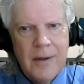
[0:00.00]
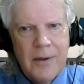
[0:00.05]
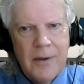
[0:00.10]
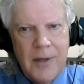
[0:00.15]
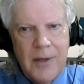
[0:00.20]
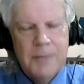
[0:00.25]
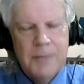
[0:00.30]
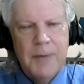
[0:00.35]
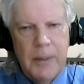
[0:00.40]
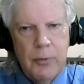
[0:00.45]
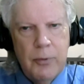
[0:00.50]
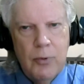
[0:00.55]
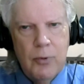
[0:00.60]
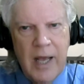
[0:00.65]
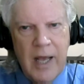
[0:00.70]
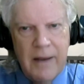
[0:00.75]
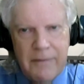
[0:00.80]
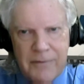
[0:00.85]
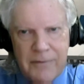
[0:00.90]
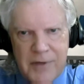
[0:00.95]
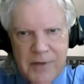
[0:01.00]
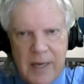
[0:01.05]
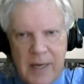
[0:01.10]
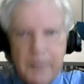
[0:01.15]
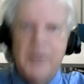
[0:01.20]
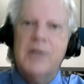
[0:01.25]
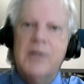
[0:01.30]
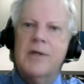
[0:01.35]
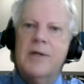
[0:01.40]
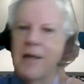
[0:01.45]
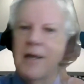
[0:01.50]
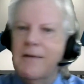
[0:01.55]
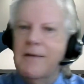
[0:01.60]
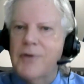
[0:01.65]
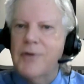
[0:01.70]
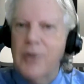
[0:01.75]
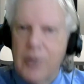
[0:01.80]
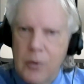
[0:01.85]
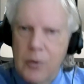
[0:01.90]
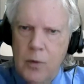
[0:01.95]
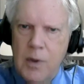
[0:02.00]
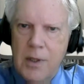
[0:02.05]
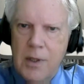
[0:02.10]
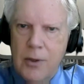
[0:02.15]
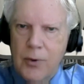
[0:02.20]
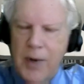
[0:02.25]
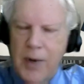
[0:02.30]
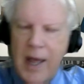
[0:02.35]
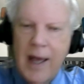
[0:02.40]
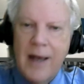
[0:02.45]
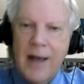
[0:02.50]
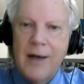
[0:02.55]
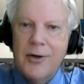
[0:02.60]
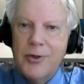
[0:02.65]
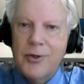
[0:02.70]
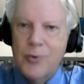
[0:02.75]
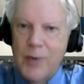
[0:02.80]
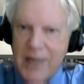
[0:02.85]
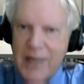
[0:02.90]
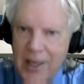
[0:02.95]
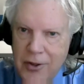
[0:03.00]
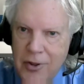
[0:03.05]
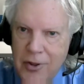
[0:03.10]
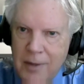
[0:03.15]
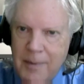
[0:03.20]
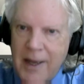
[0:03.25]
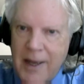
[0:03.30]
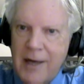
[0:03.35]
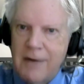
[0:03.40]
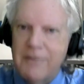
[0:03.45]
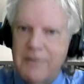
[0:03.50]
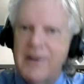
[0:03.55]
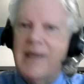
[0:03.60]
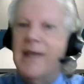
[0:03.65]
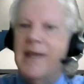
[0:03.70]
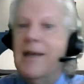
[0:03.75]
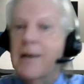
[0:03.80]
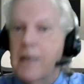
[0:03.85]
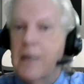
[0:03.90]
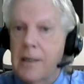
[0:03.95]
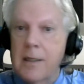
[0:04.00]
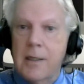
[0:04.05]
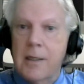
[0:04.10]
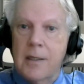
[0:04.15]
These people have something to give to the world. How do we get them out of here?